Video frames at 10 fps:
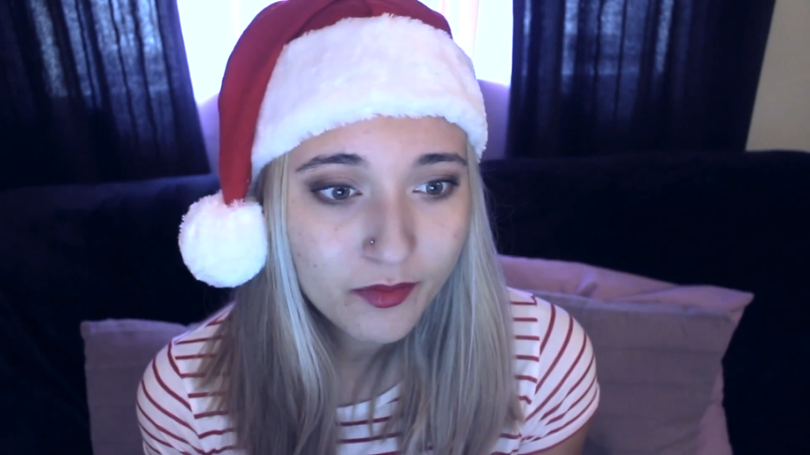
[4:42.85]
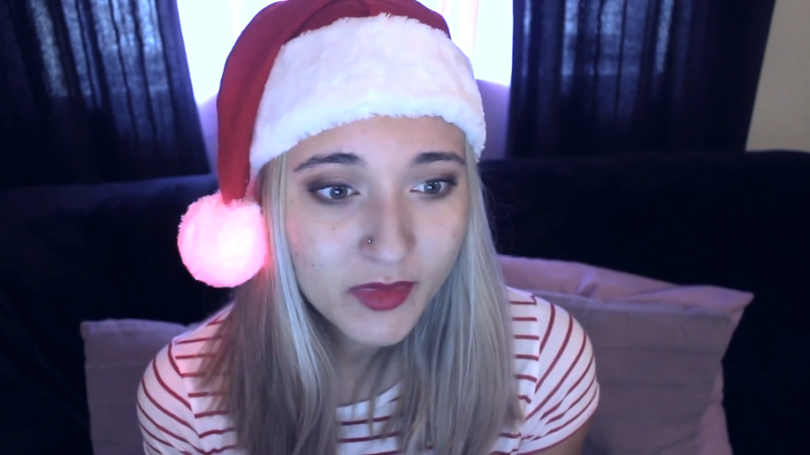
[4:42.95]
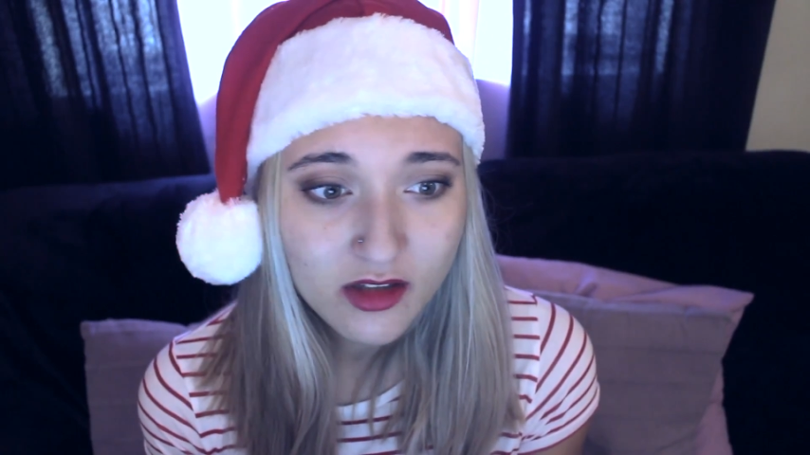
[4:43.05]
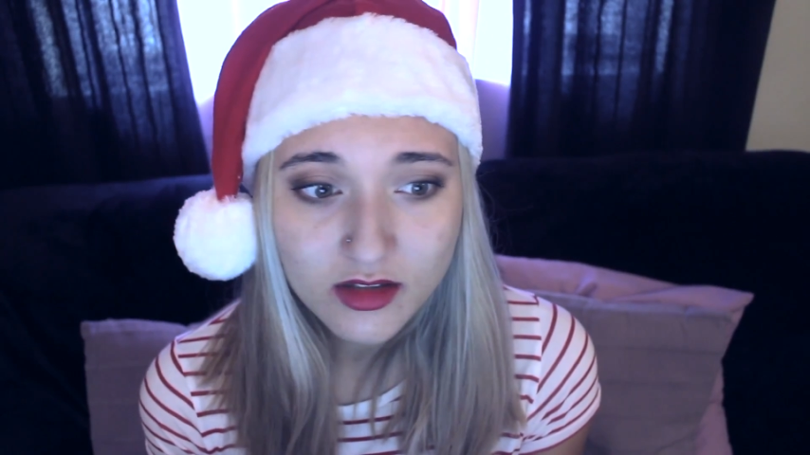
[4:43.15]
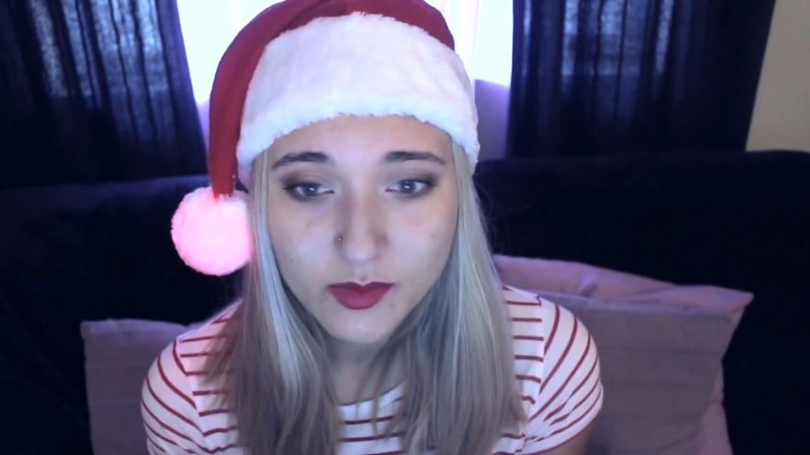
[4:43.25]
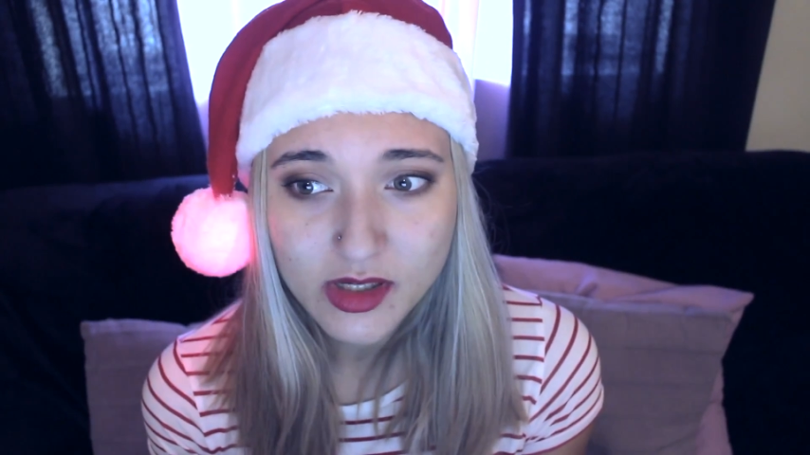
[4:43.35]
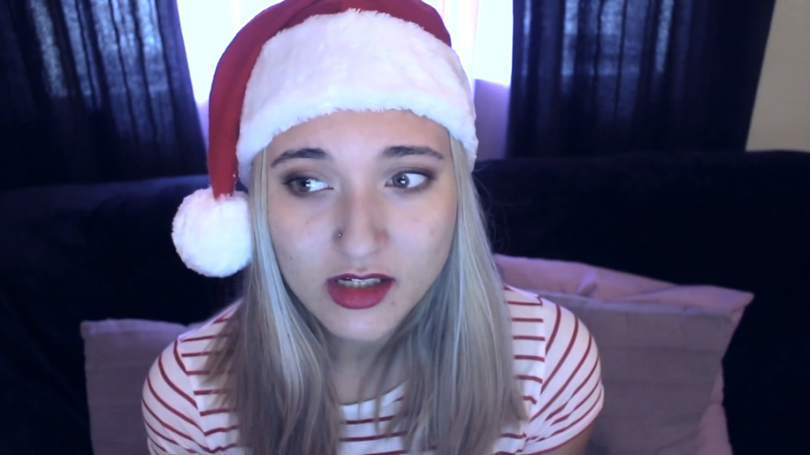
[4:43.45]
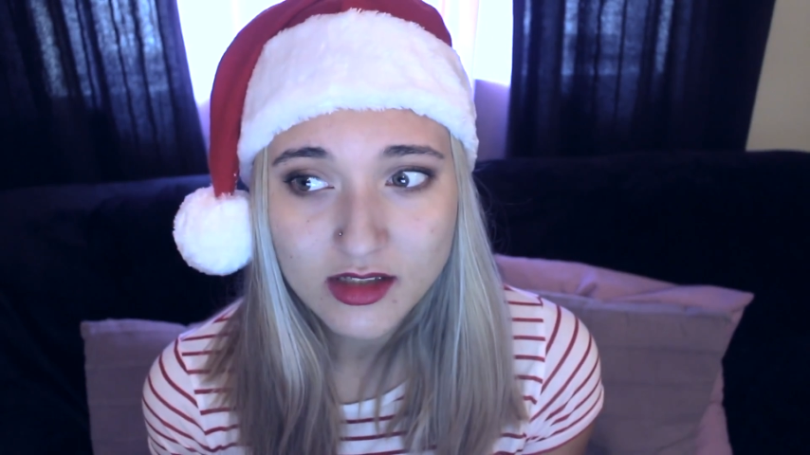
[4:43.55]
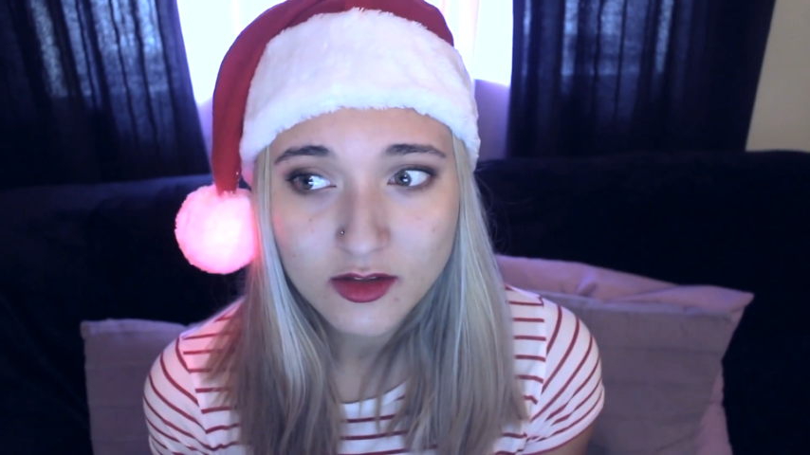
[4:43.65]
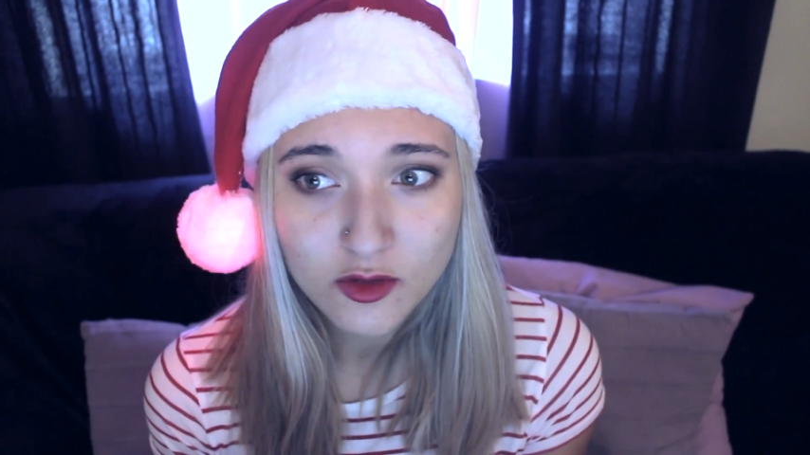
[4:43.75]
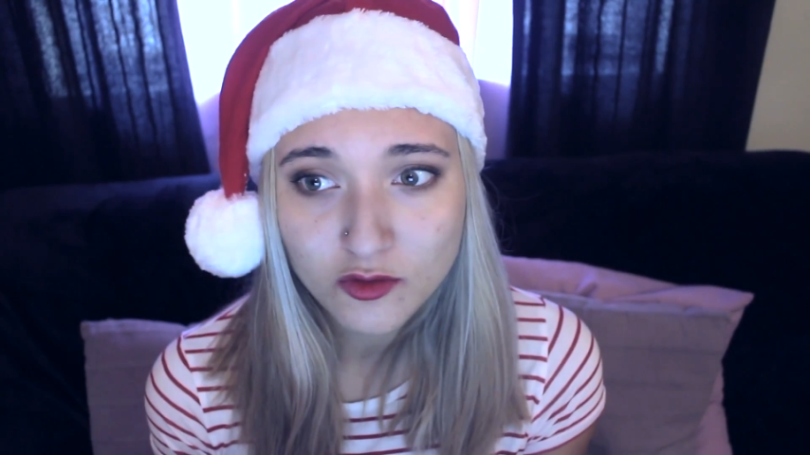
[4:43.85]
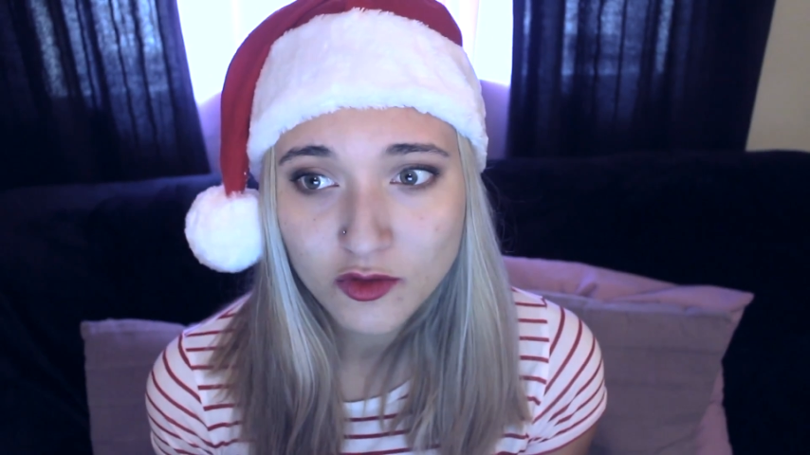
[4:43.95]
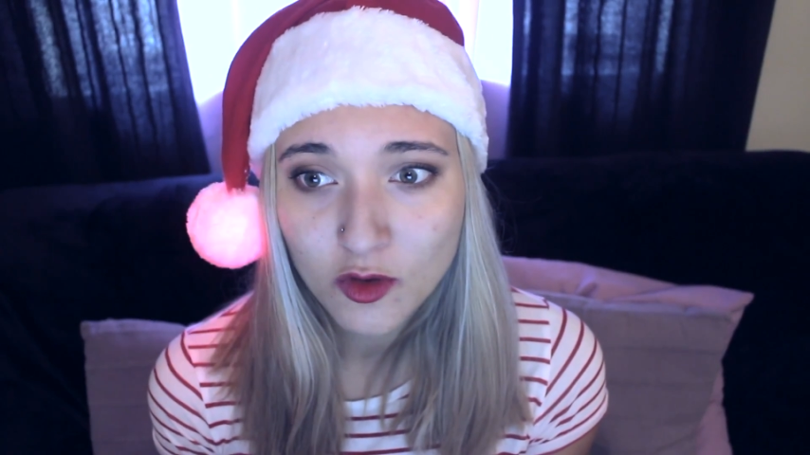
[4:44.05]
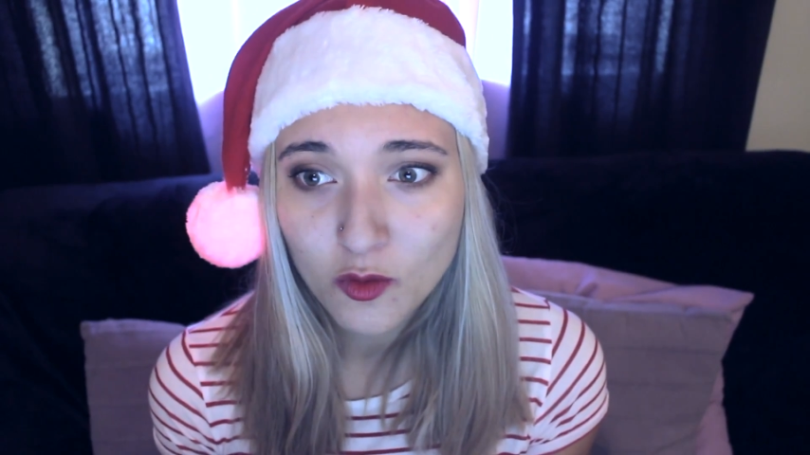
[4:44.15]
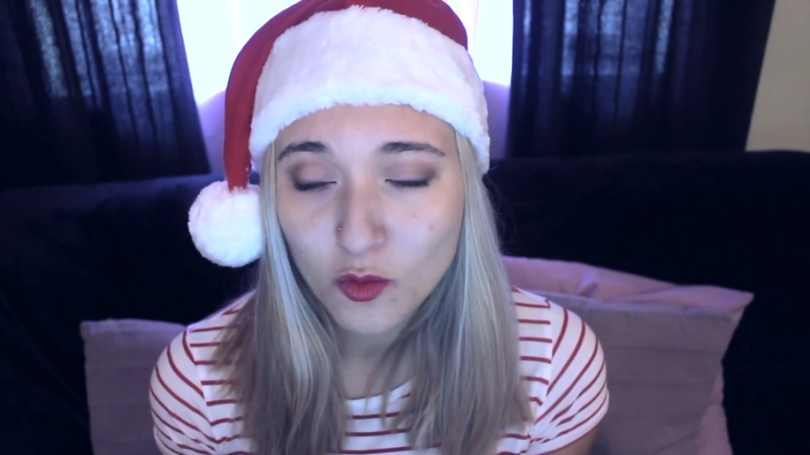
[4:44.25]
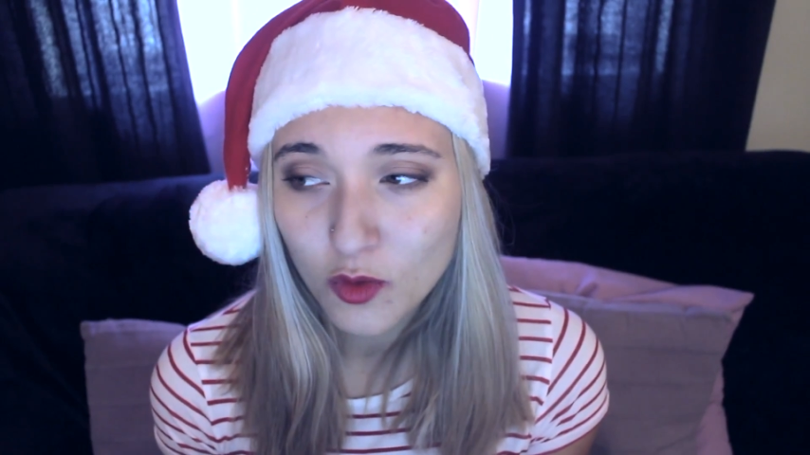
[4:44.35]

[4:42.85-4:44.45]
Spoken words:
meals, because I don't know